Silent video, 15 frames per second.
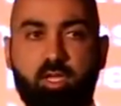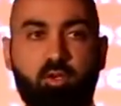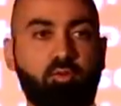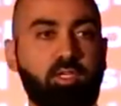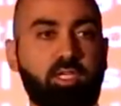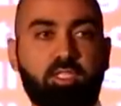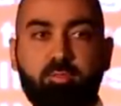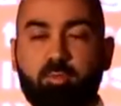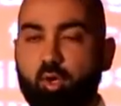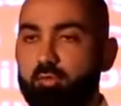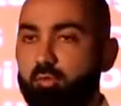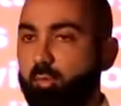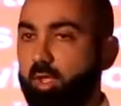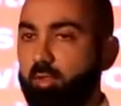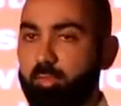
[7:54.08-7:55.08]
They don't need to be
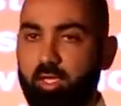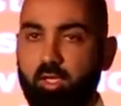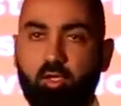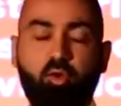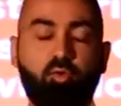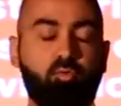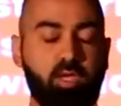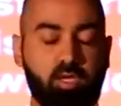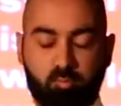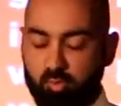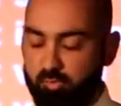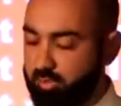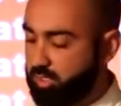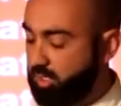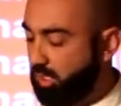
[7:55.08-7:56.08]
overwhelming. A career
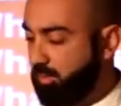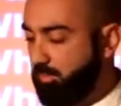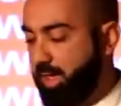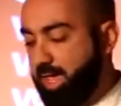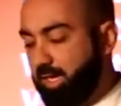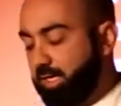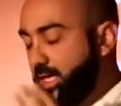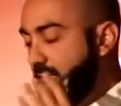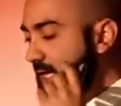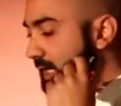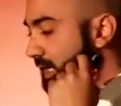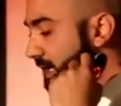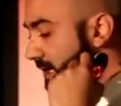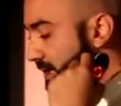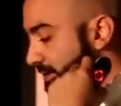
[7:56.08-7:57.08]
move that you're going to make,
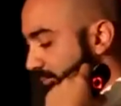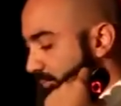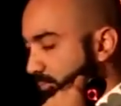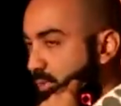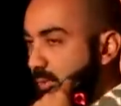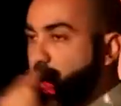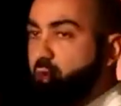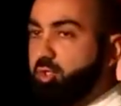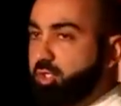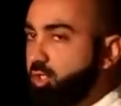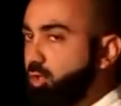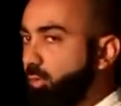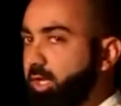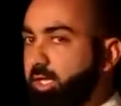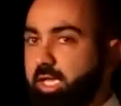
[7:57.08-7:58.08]
a promotion
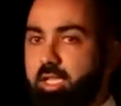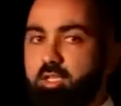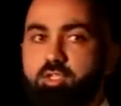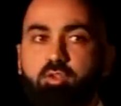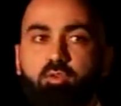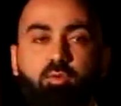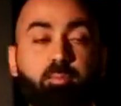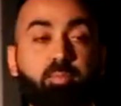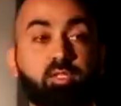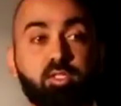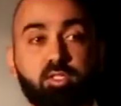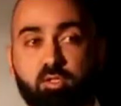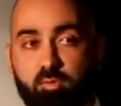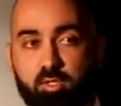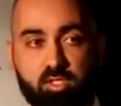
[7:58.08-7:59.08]
you want to get to, a
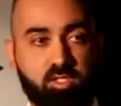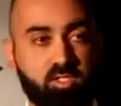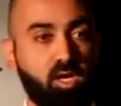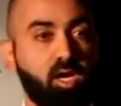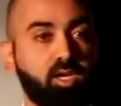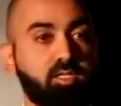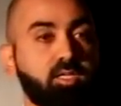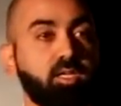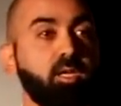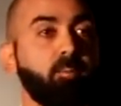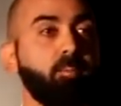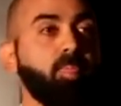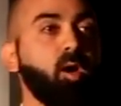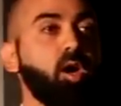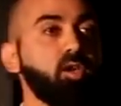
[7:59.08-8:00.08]
business you want to start,
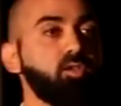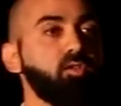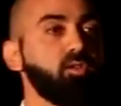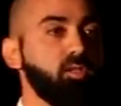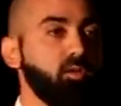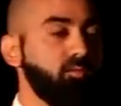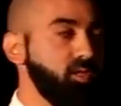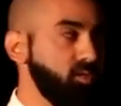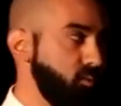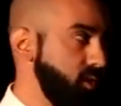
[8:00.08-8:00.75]
ask yourself these